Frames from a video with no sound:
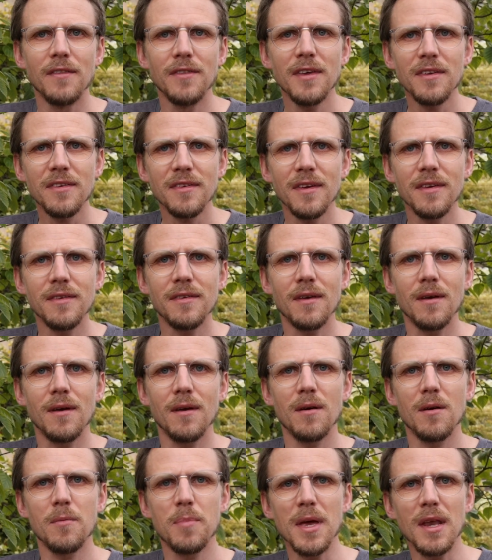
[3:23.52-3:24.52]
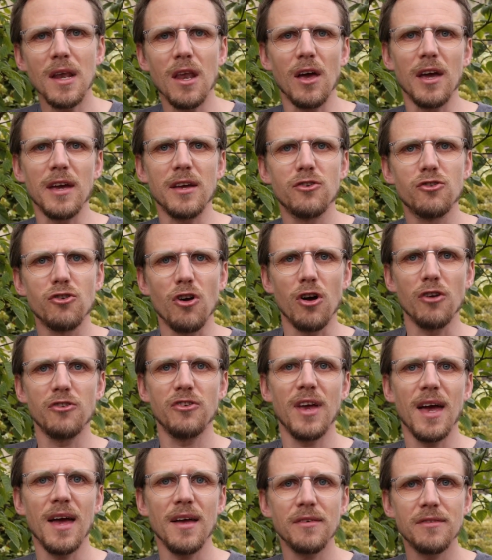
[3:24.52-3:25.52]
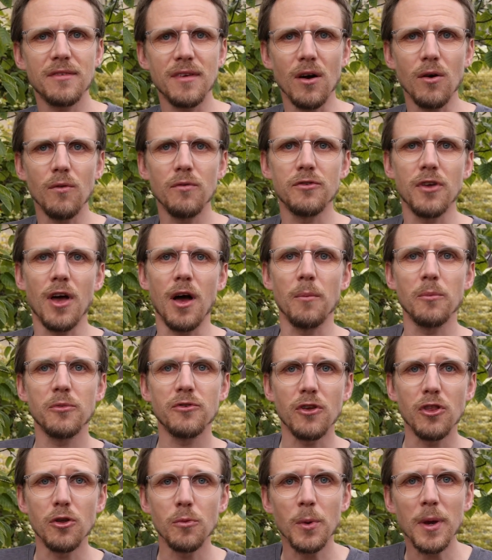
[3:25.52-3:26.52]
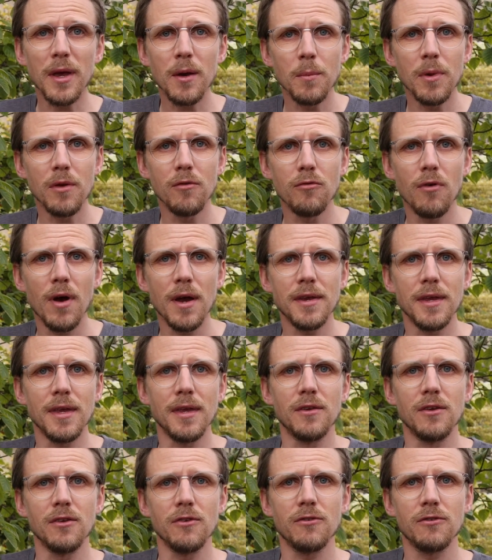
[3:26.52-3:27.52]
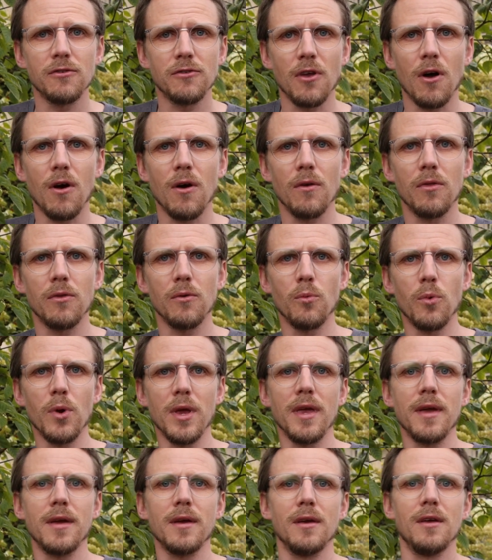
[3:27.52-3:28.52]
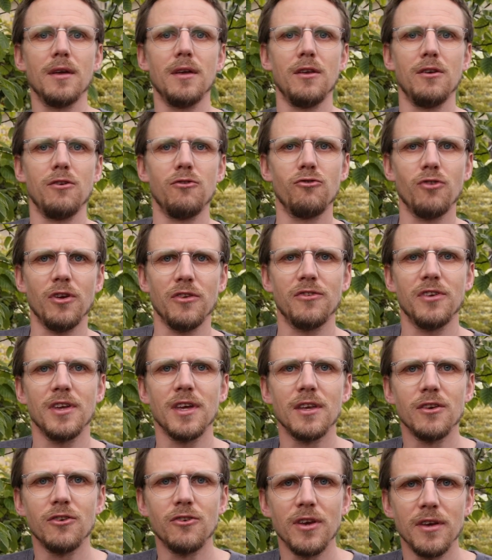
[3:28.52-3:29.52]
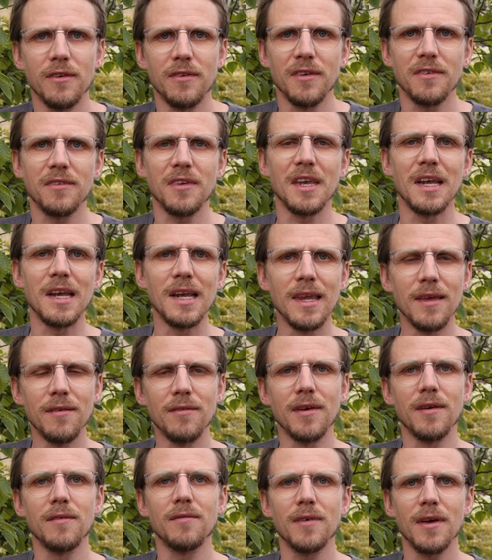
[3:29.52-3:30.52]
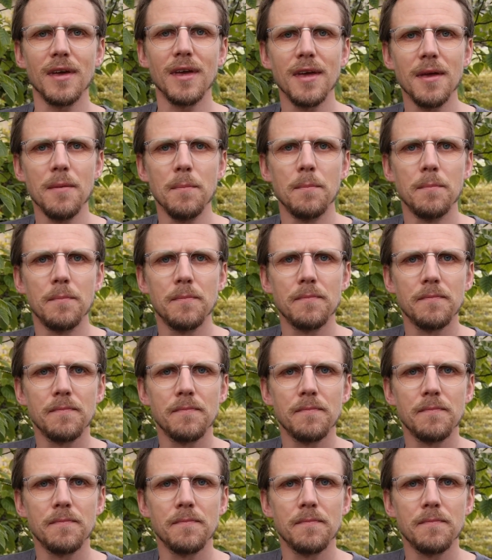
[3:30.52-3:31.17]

And this is a bit like charging ourselves up so that we can be ready to start the week trusting in Jesus and living for Him.